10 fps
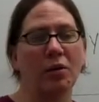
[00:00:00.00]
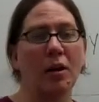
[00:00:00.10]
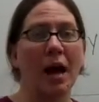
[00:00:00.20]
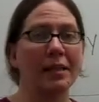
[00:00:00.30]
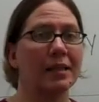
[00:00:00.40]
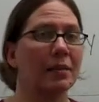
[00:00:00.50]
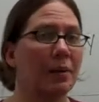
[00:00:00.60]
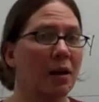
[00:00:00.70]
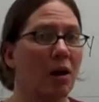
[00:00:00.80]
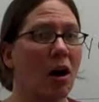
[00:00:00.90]
not
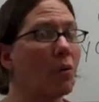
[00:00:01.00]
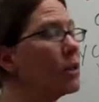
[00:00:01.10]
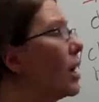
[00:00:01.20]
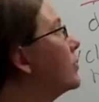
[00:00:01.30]
sleeping at all, which